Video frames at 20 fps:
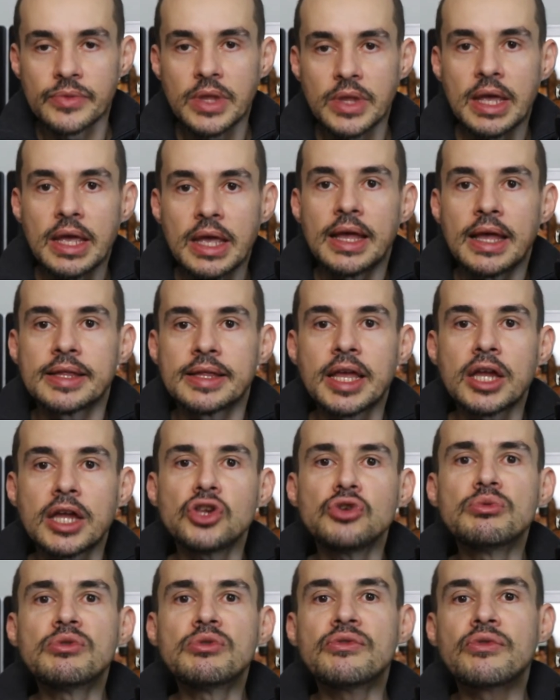And then you move
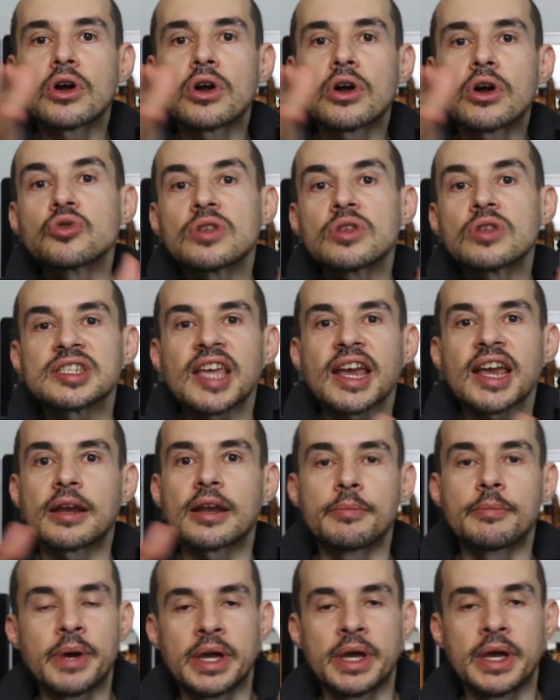on to the second
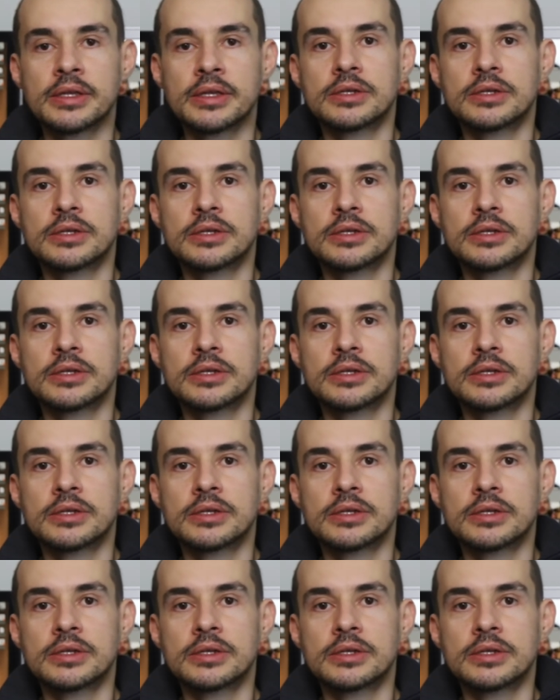page.